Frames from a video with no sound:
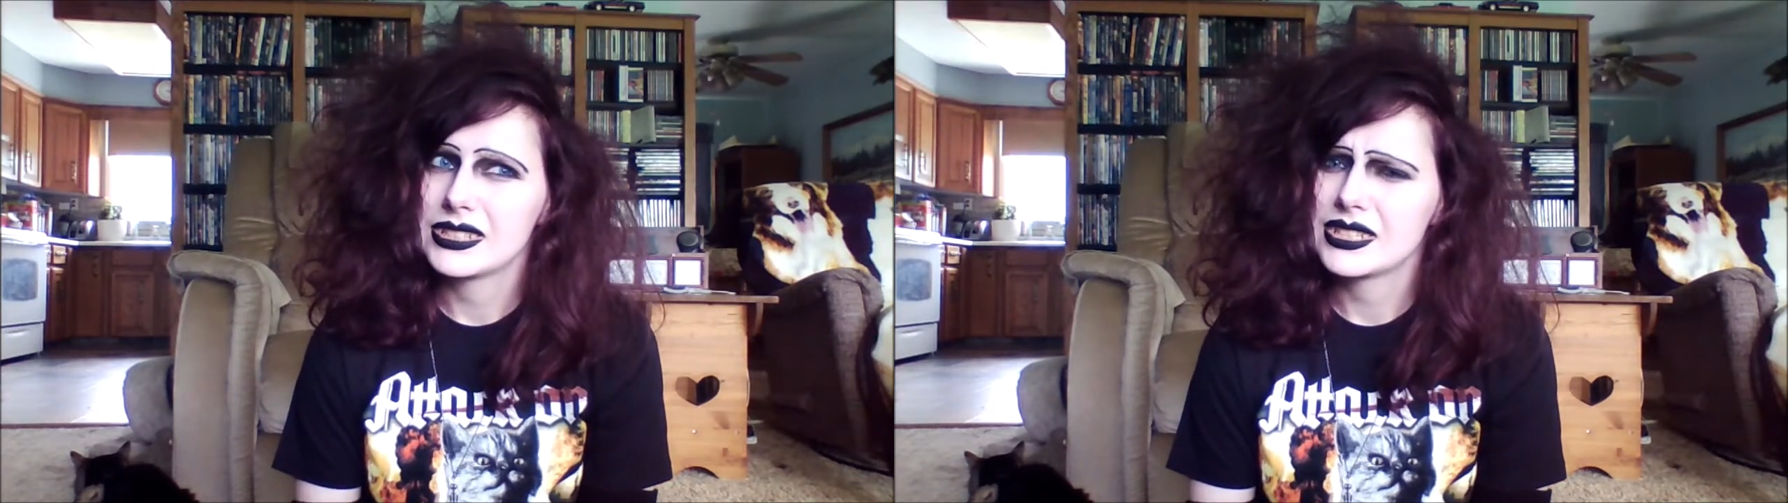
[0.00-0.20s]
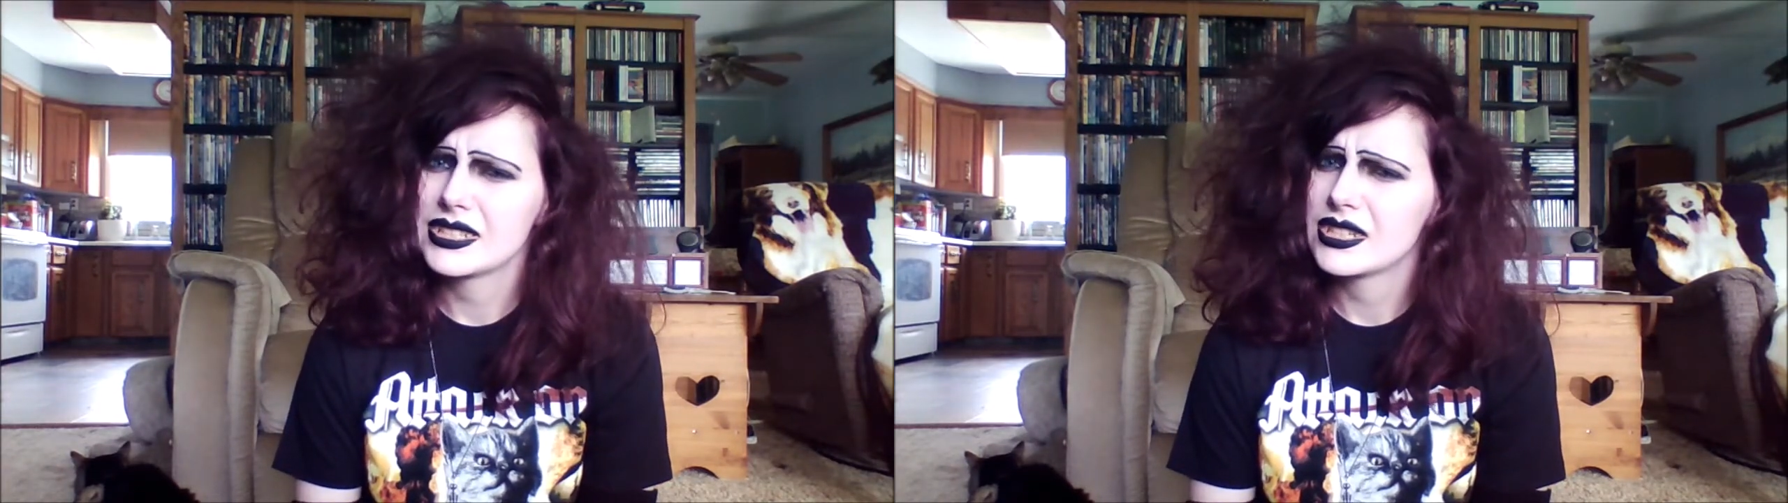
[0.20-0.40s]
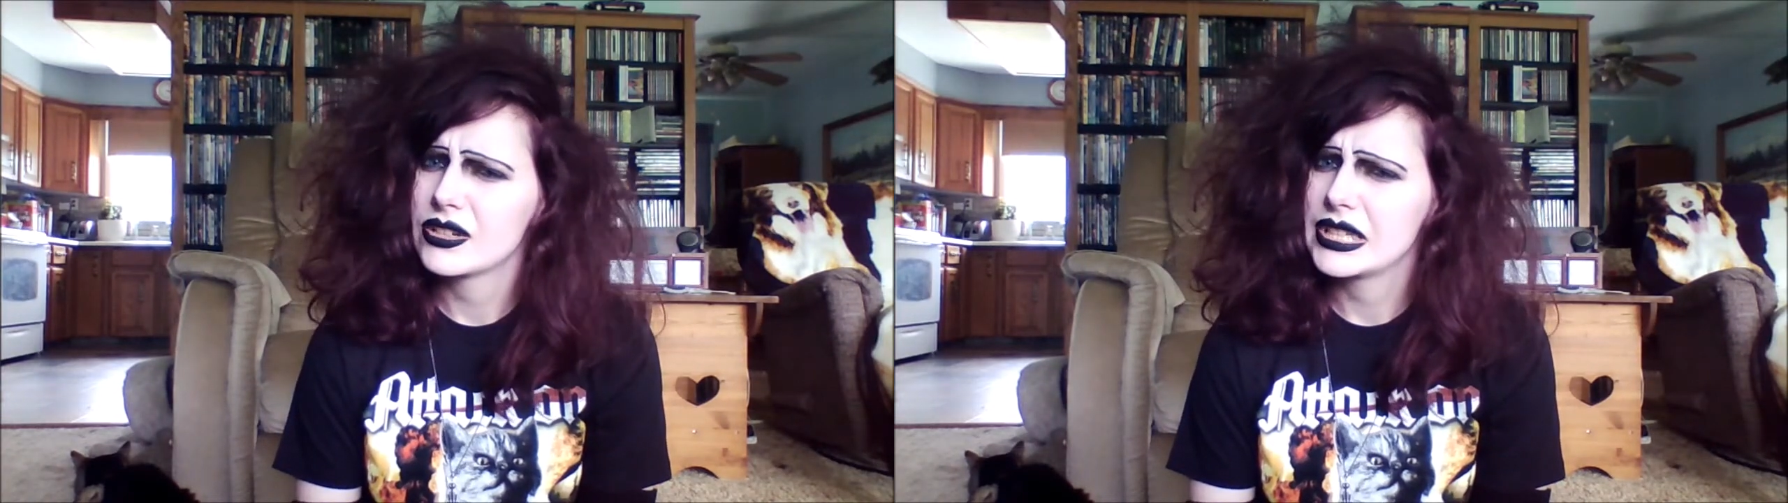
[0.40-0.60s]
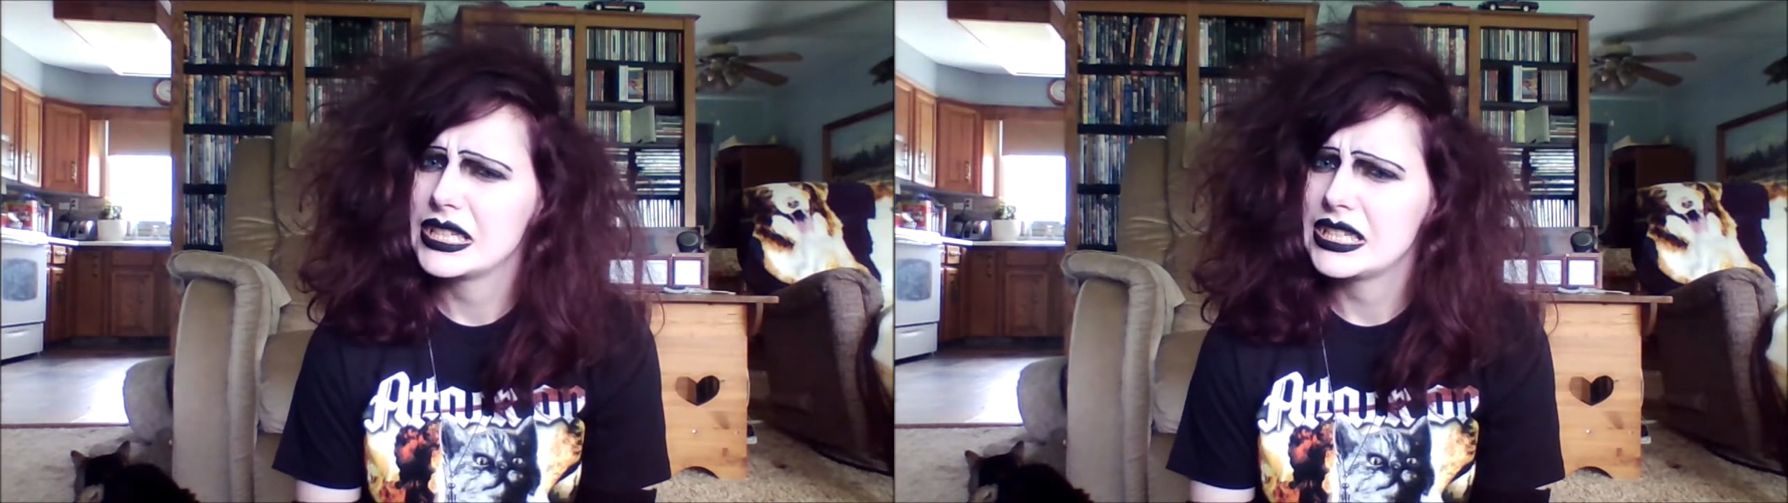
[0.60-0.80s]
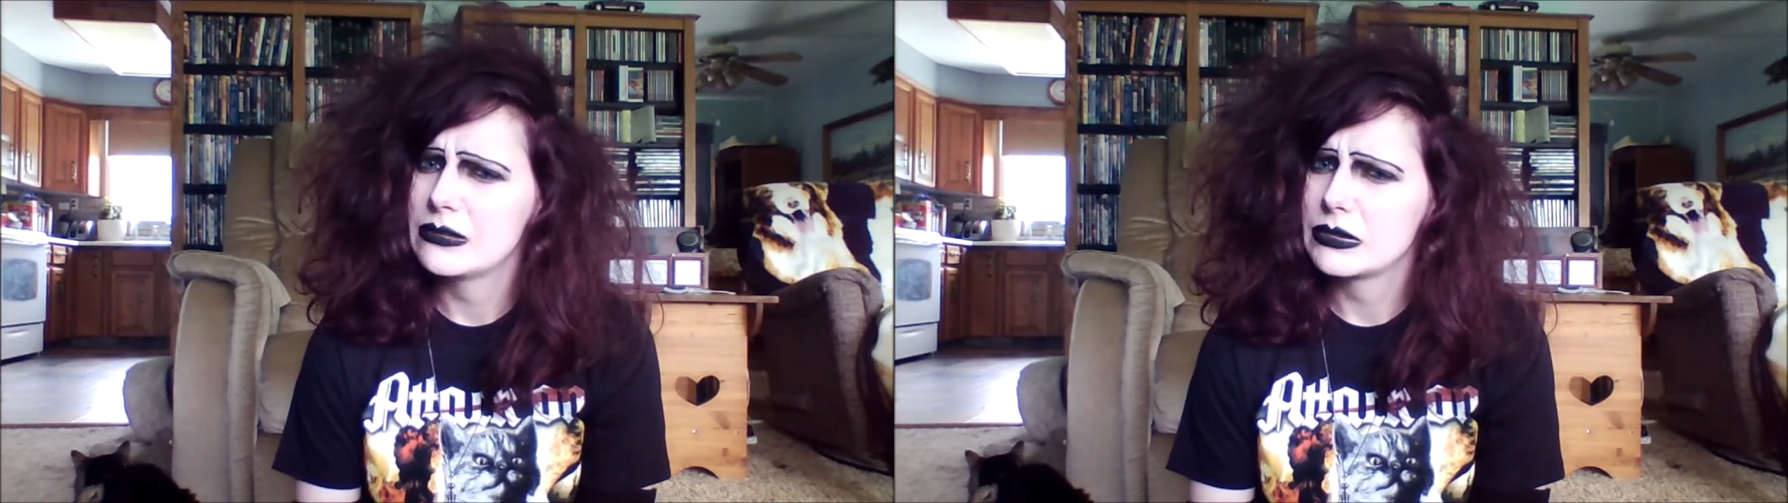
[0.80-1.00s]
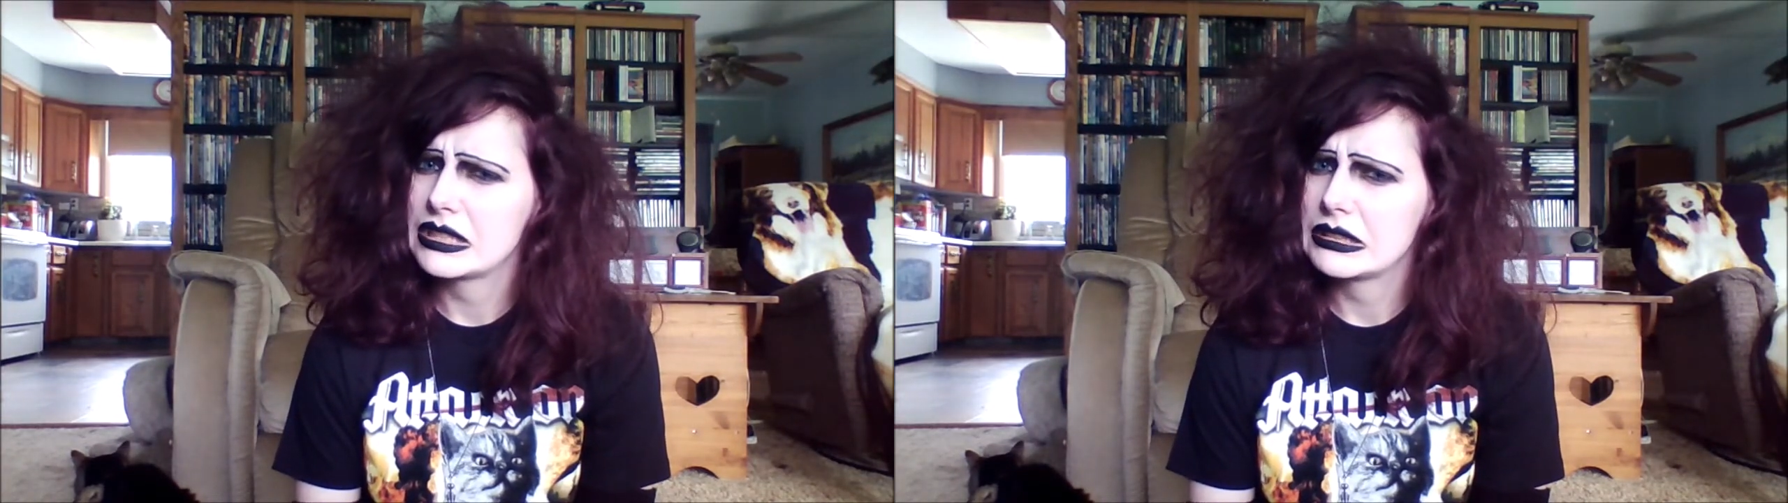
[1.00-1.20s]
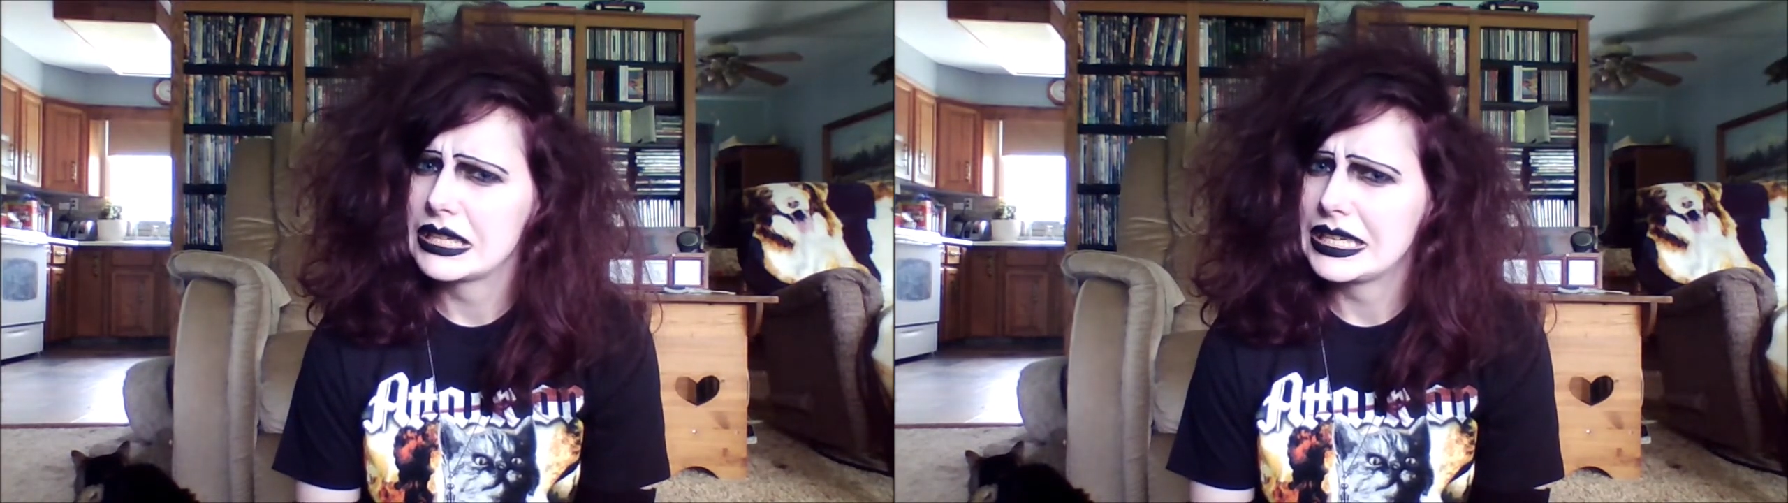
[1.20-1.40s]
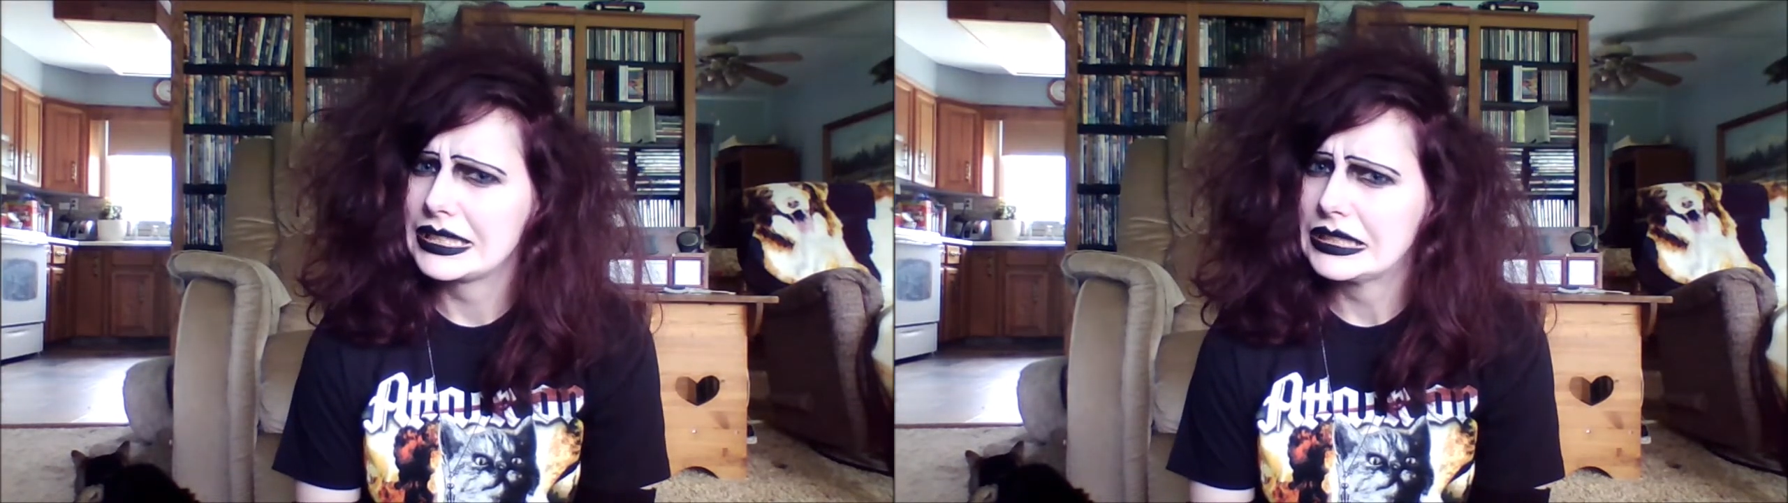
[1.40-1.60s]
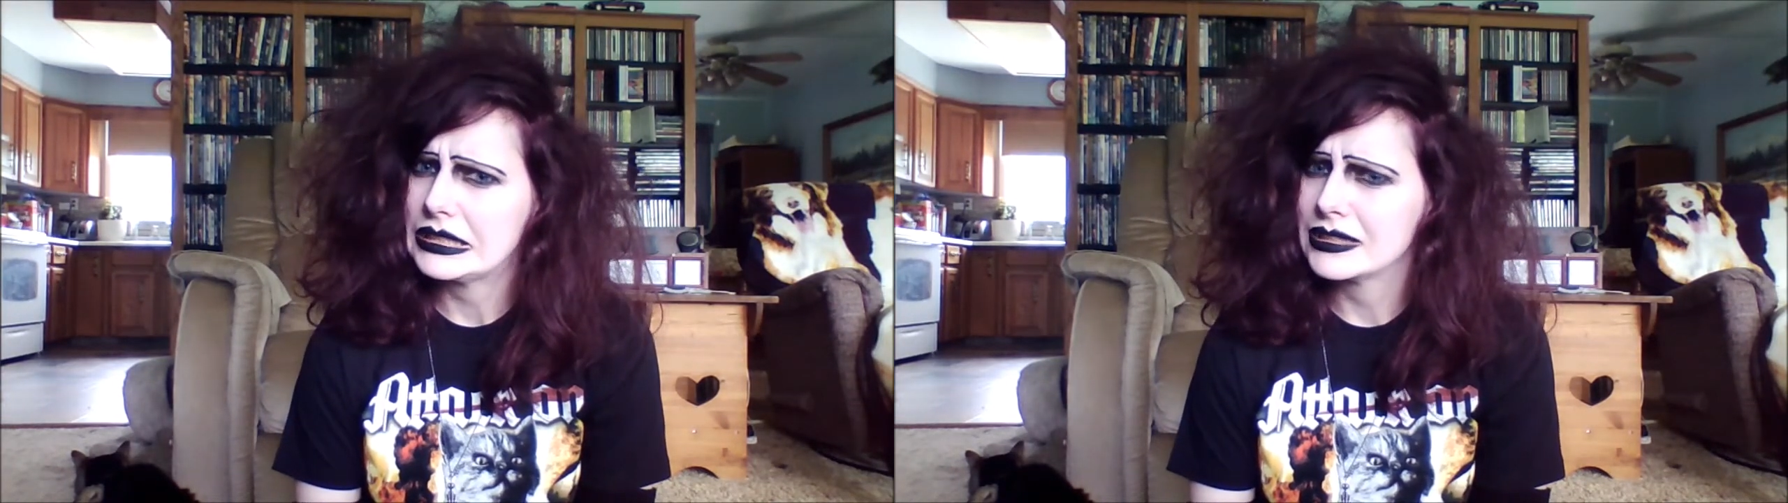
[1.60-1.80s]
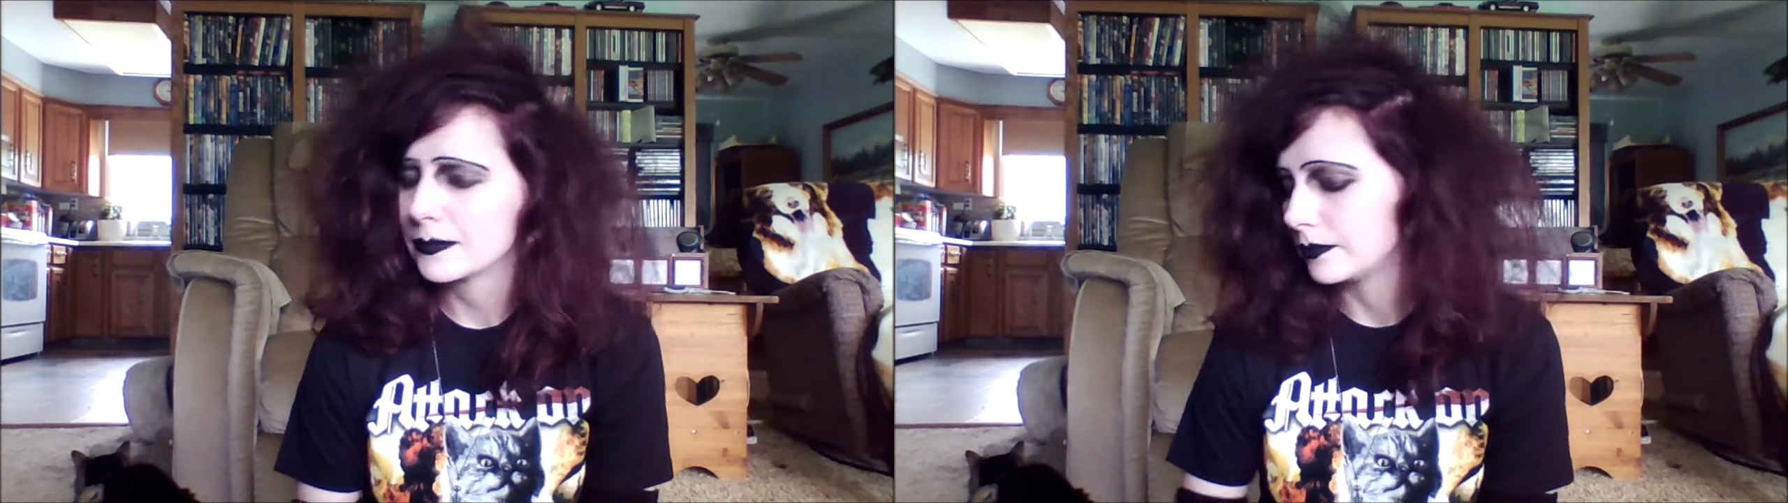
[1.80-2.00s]
necessarily need with other
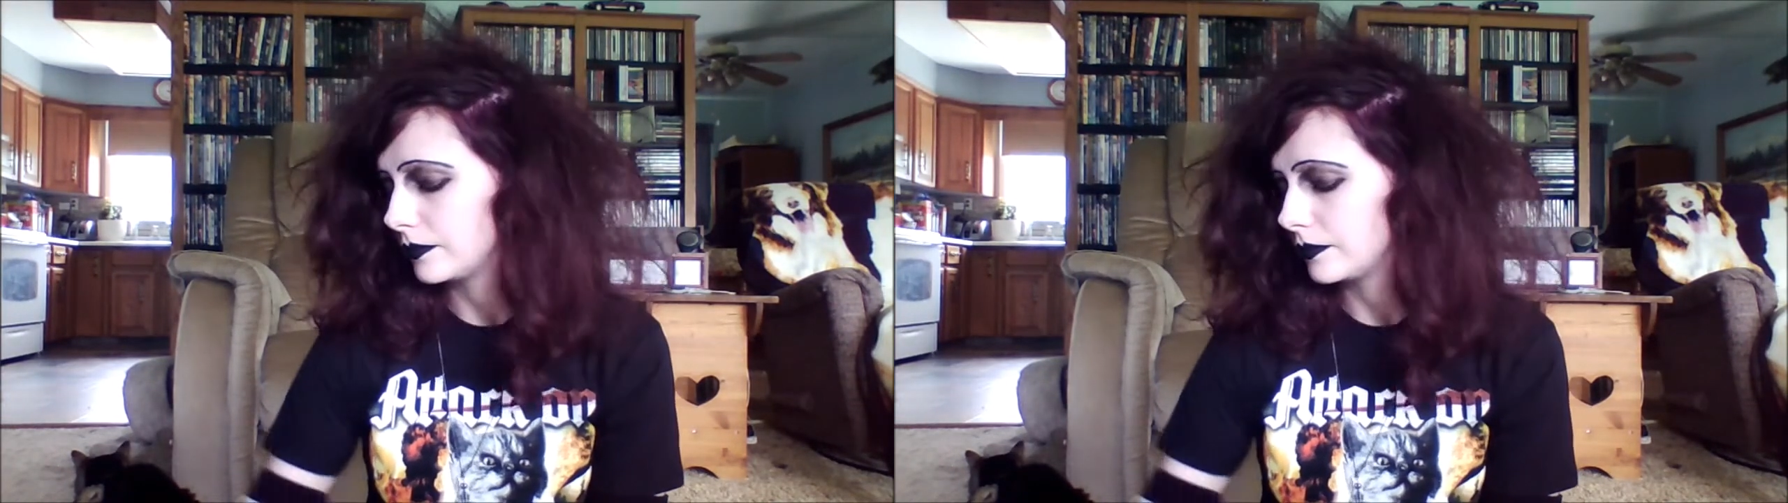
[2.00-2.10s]
cats.